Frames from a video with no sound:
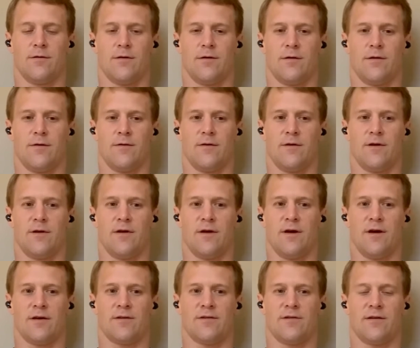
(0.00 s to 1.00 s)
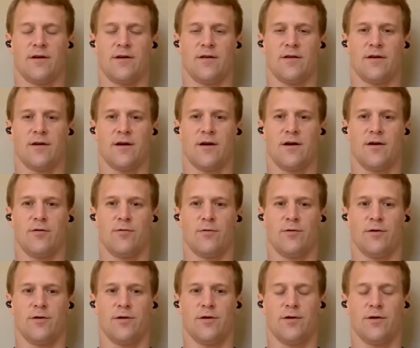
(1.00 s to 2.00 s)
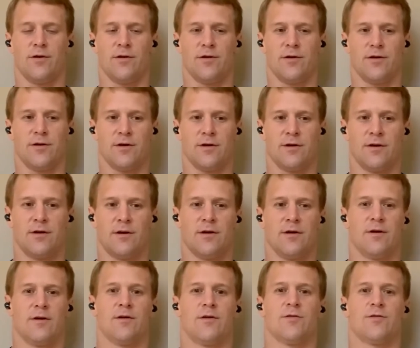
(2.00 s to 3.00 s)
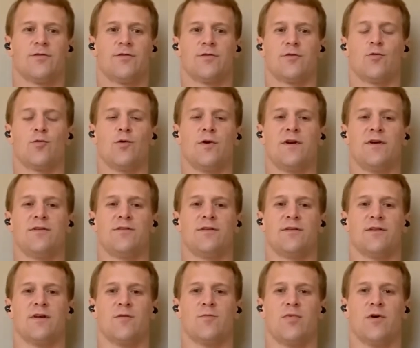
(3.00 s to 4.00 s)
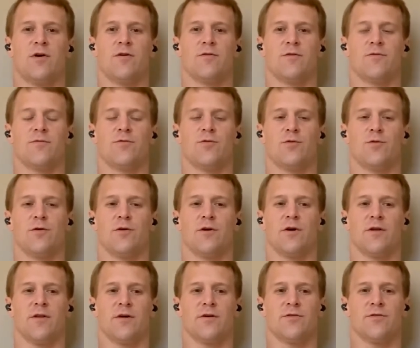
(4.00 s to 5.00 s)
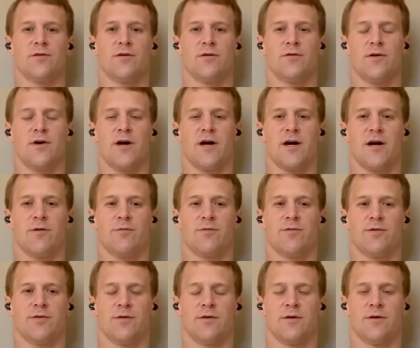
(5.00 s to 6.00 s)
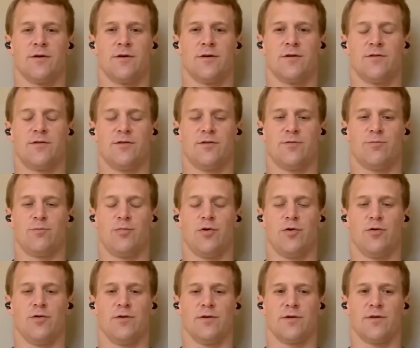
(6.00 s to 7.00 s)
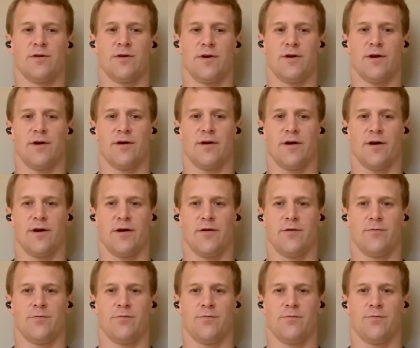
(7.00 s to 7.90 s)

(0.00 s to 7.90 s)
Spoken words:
And then exhaling out, really squeezing that pelvic floor and all those low abs, just pulling the air out.